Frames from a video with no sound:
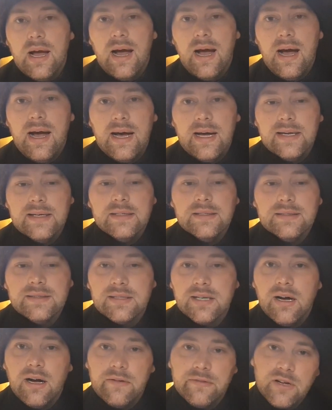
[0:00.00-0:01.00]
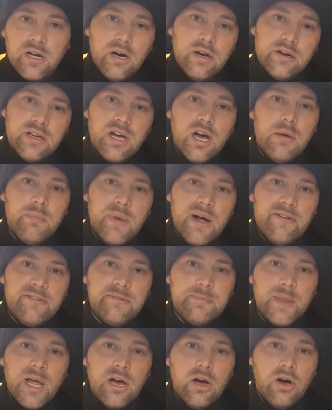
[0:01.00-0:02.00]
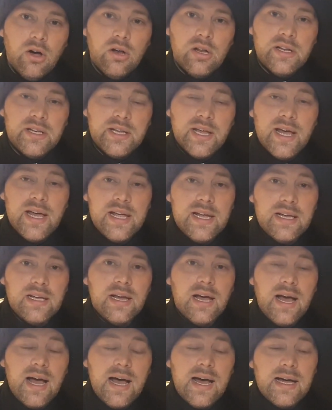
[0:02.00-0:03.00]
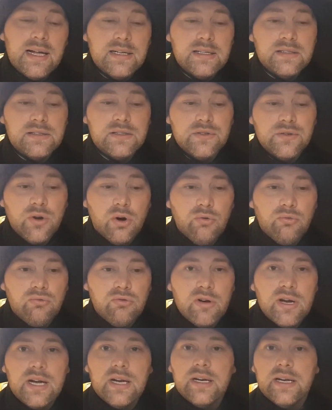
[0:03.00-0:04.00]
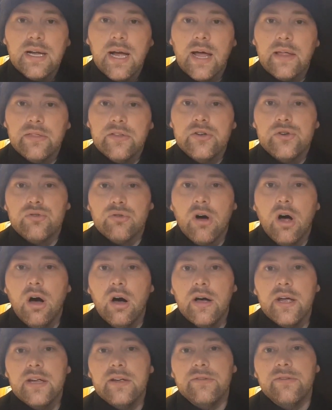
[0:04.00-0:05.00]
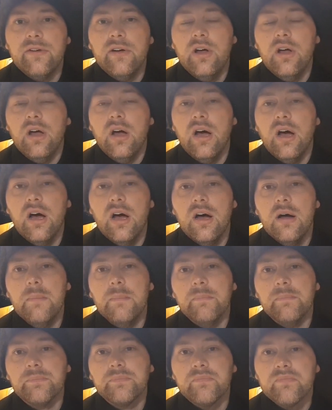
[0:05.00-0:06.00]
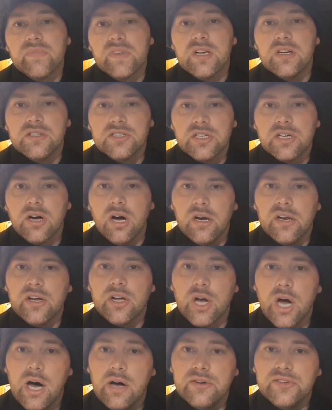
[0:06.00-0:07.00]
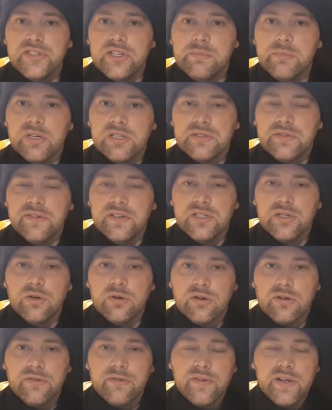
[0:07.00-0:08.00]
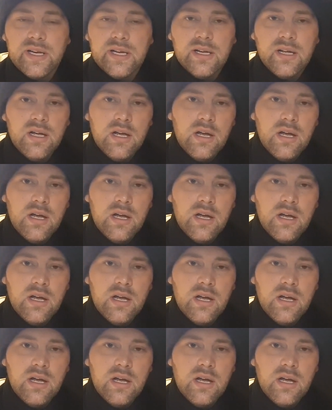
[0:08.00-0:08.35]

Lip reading: And I've kind of come back from that holiday and not really had the drive to kind of go out and do much photography.